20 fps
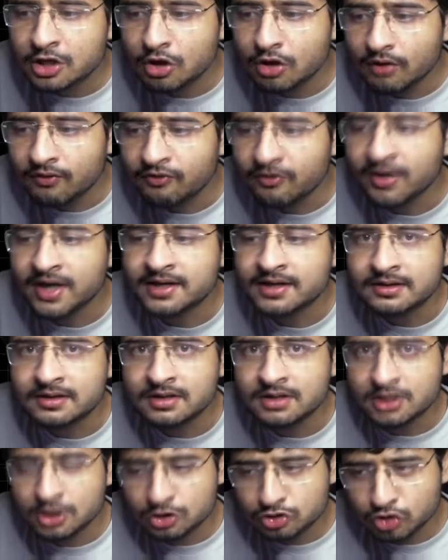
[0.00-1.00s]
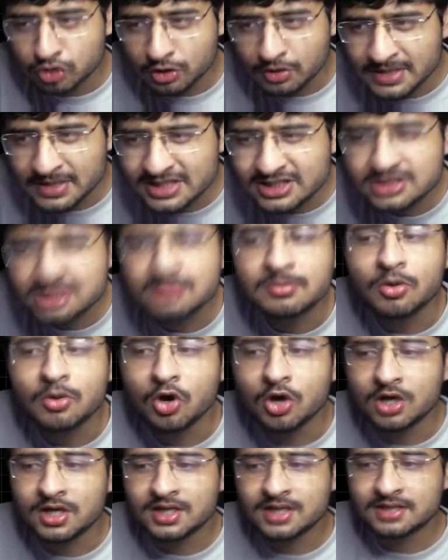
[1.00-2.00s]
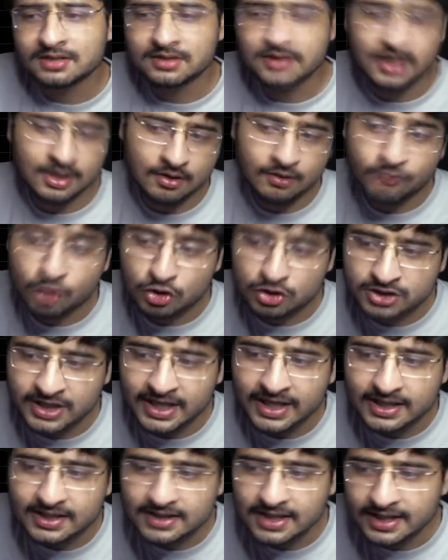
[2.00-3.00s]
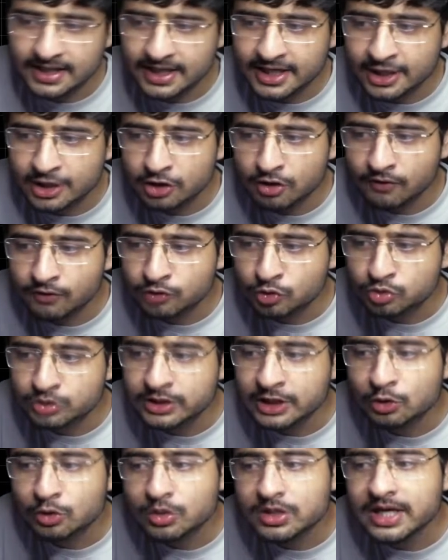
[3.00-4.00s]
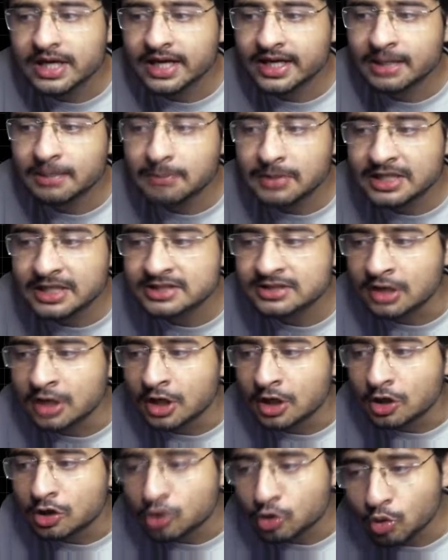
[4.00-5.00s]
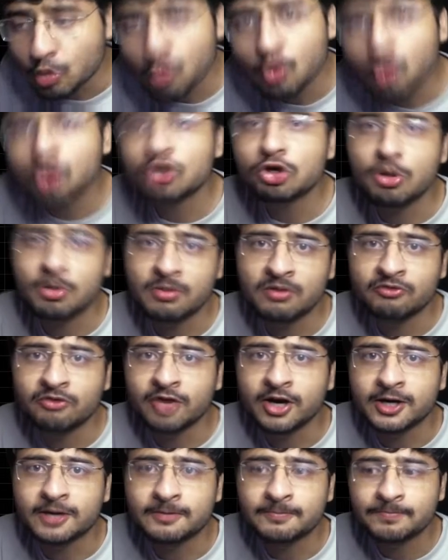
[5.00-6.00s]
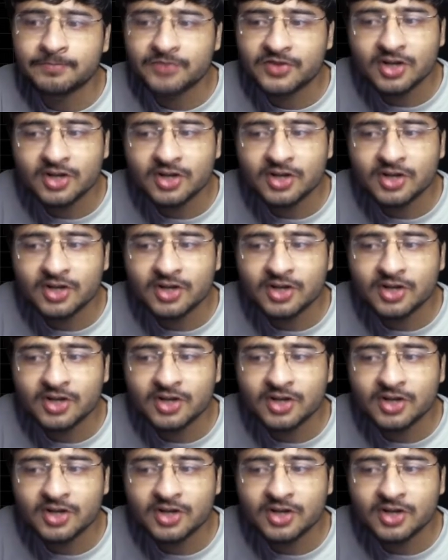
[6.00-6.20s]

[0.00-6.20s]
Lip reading: of 1 should be smaller, like of course greater than area of 2, then only I can place 2 on top of 1.